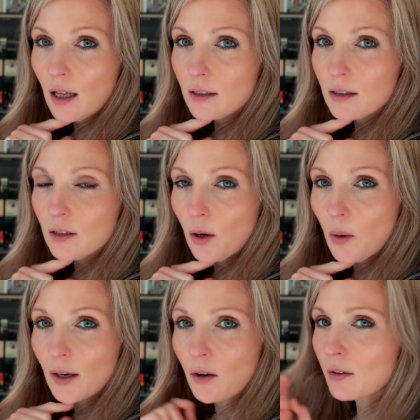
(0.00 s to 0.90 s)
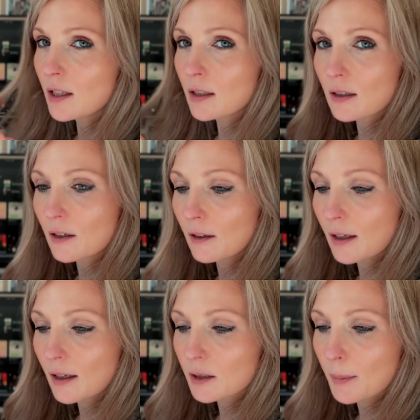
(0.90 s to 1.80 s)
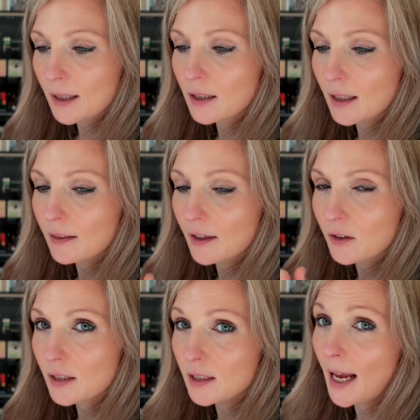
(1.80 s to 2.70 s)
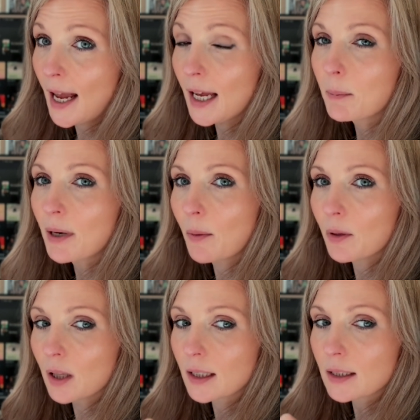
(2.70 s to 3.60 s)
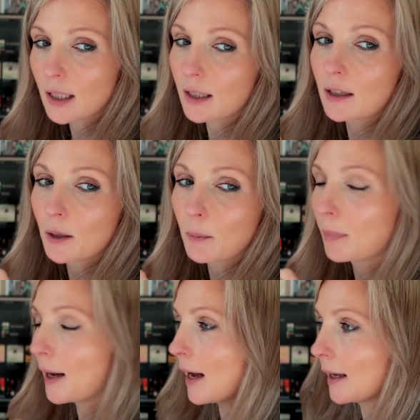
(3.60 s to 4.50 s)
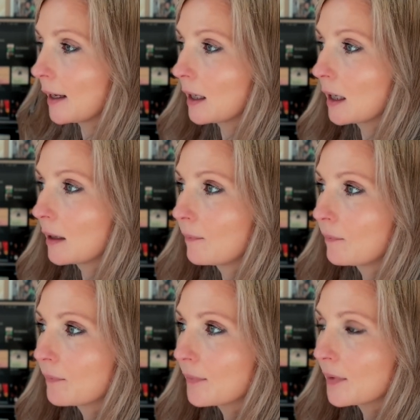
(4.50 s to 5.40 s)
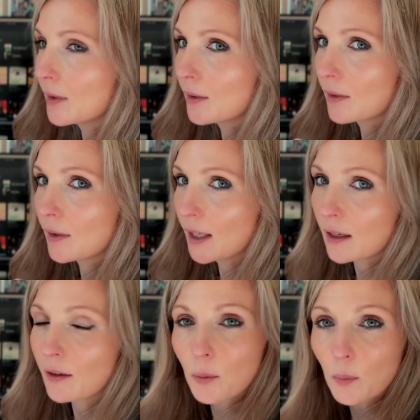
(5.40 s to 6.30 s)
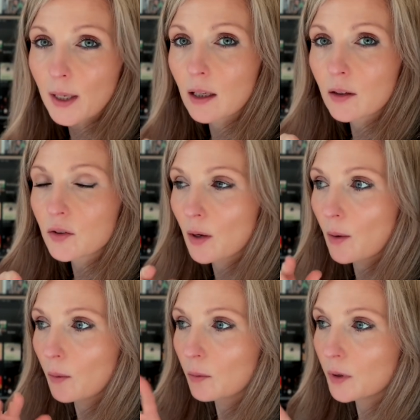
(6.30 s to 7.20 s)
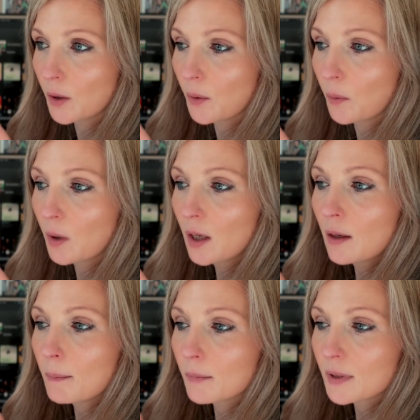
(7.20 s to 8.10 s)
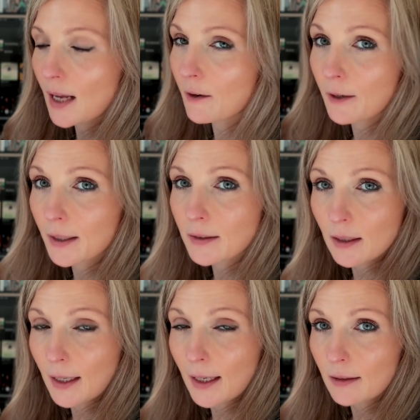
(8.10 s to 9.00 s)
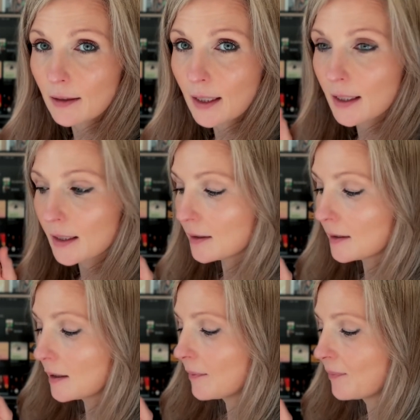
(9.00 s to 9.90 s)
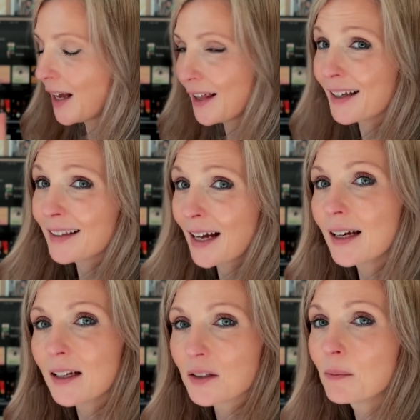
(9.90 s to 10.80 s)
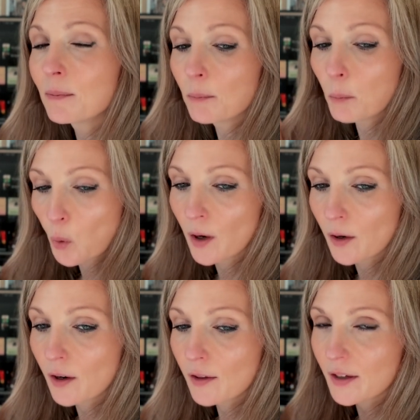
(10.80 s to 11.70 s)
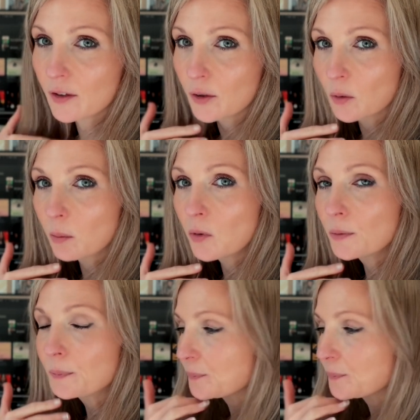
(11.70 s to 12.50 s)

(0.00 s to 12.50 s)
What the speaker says: So I don't necessarily expect to get there today, but I would like to get there by the end of the week. So, you know, Saturday, Sunday at the latest. I think that is more than doable.